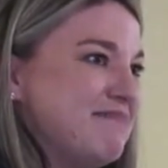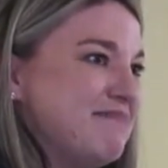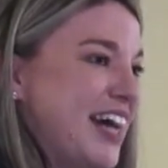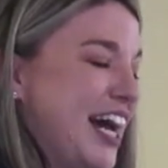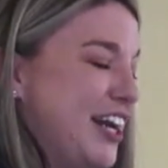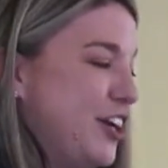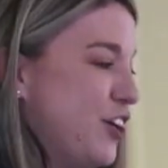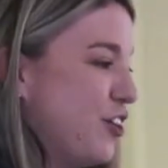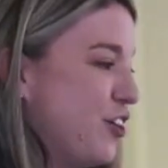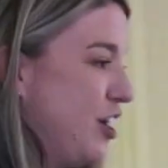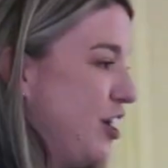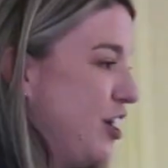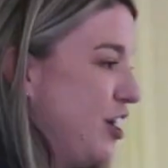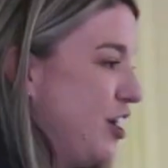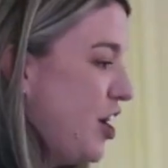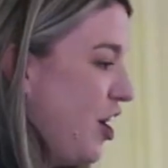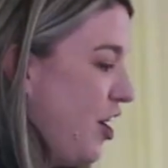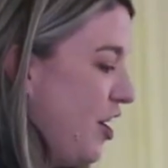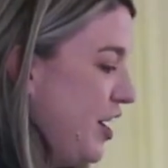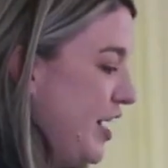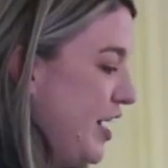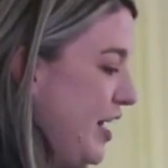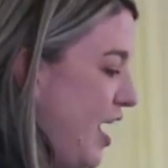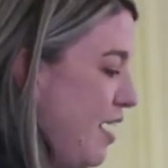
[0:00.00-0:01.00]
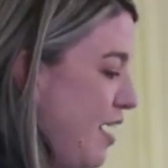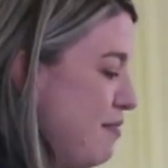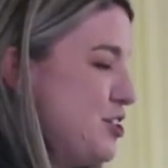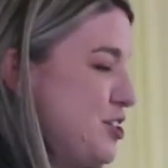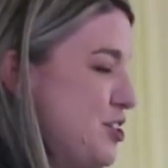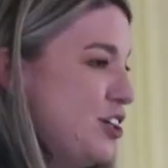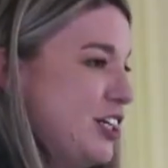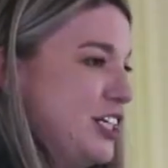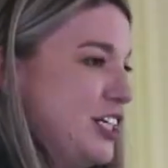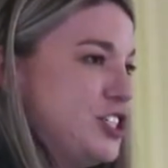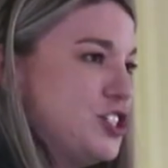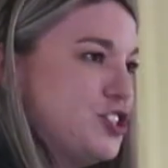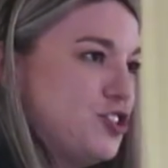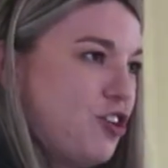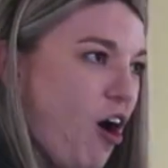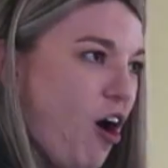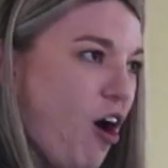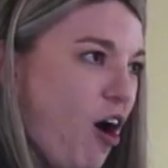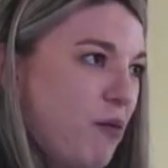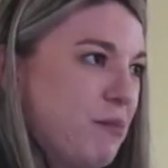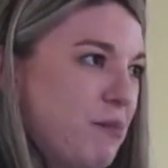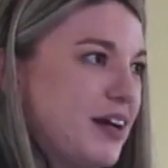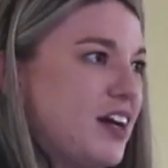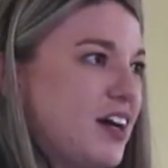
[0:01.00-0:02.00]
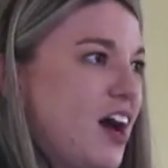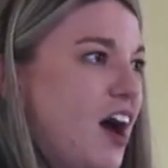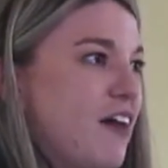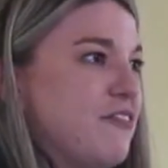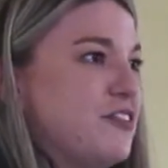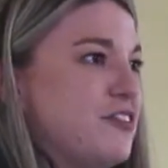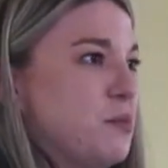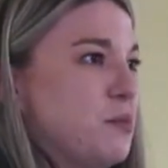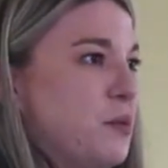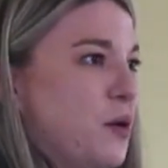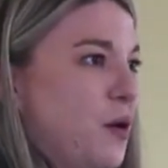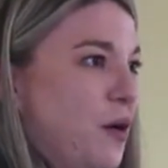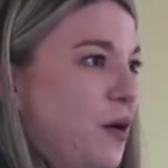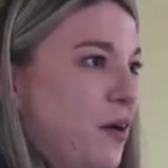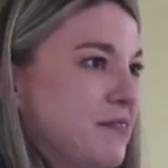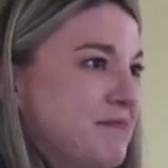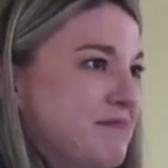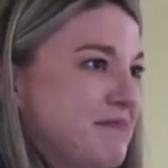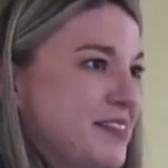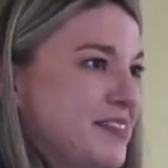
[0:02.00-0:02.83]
and you're going to turn it up until it's strong but comfortable.